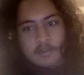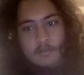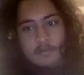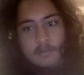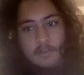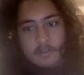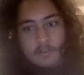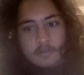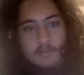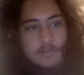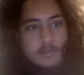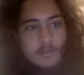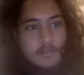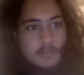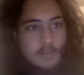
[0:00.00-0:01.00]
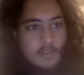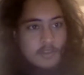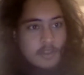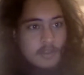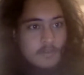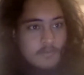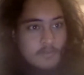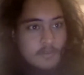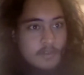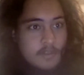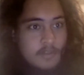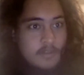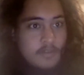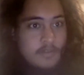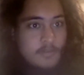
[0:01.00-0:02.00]
I already gone for
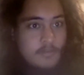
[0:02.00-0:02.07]
that.